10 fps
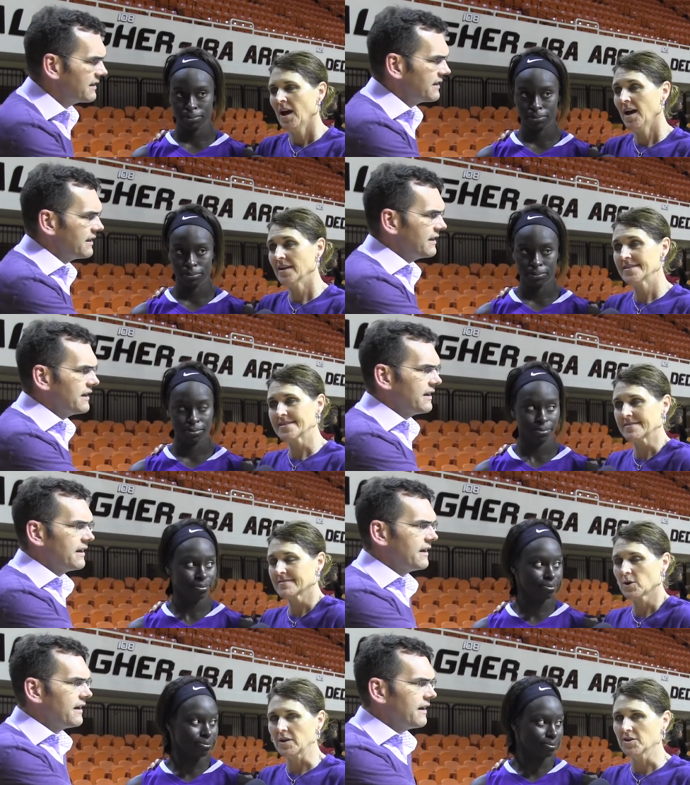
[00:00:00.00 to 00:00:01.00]
Speaker 1: I just
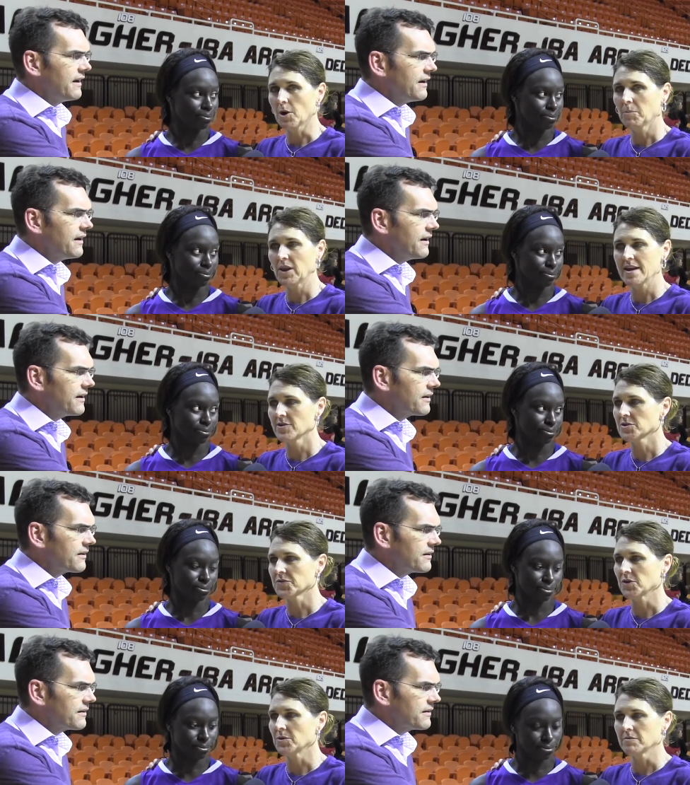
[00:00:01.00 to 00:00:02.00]
credit our players
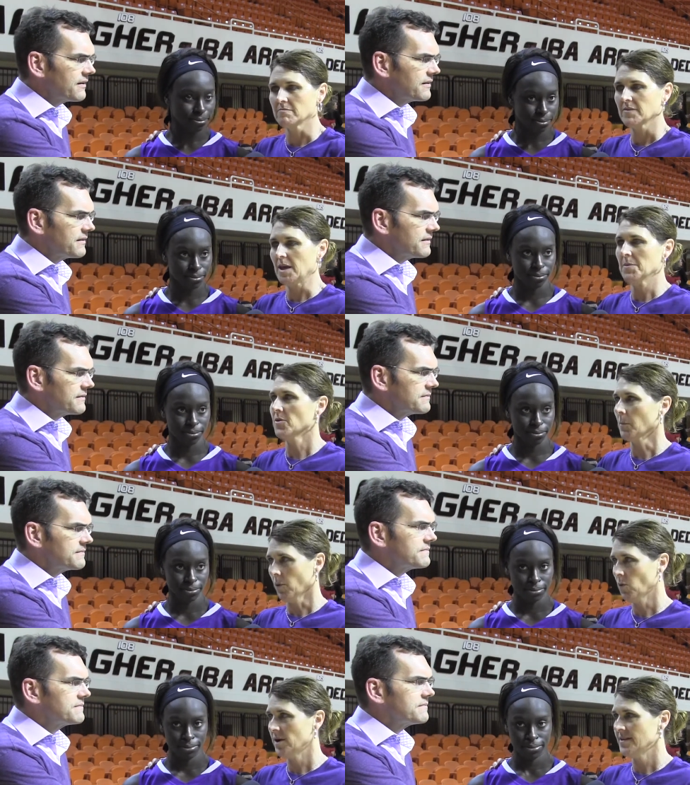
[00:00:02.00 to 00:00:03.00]
for keeping their
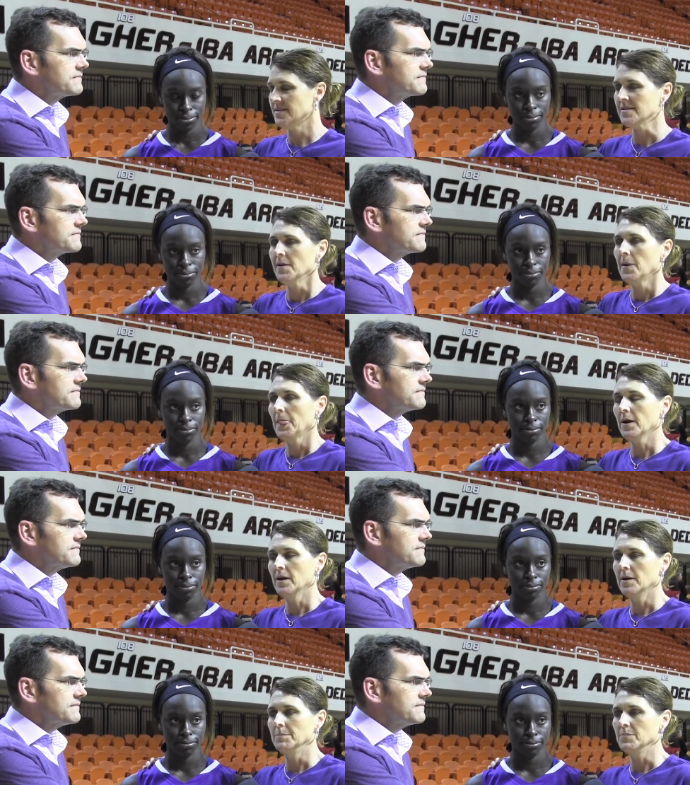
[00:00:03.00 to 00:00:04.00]
poise,
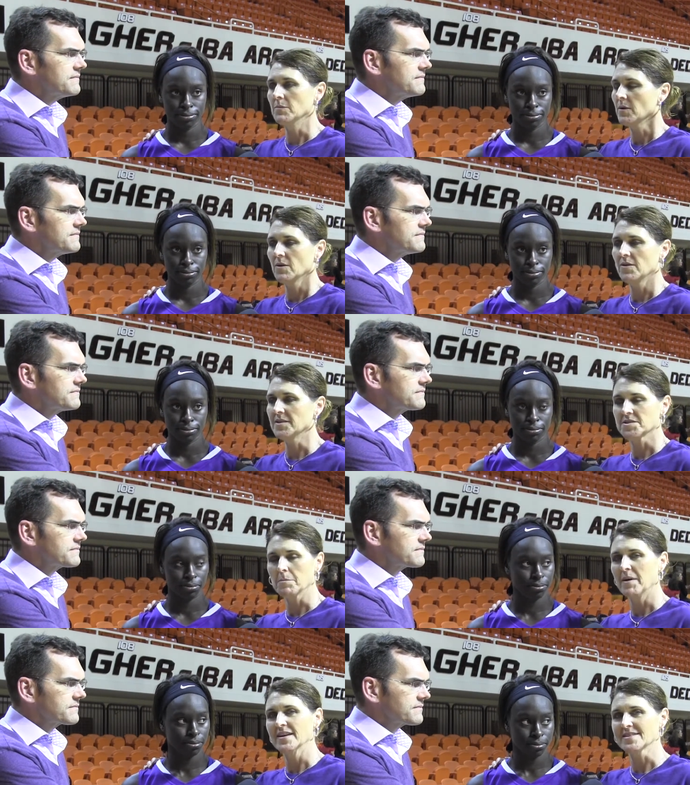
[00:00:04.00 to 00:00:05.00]
um, it's
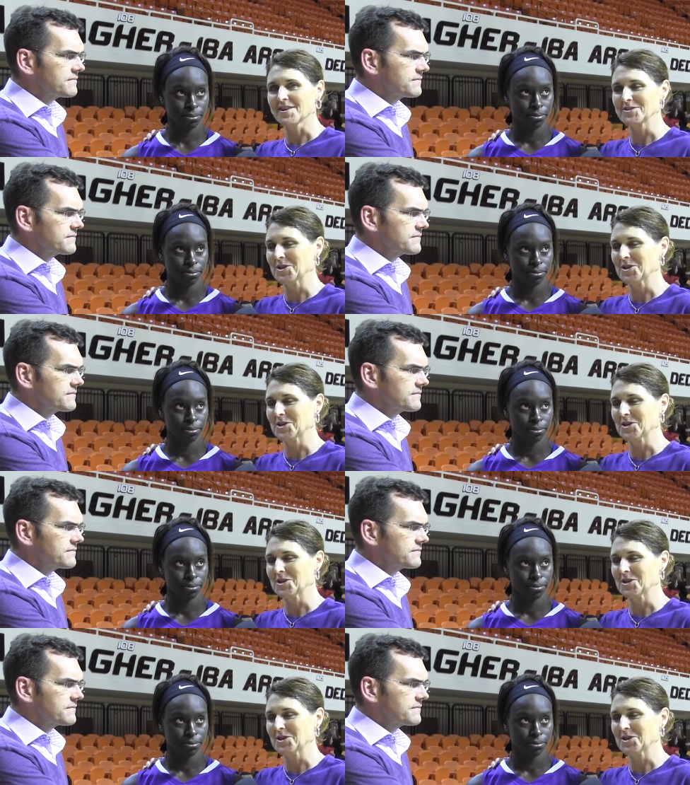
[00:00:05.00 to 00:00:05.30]
the best our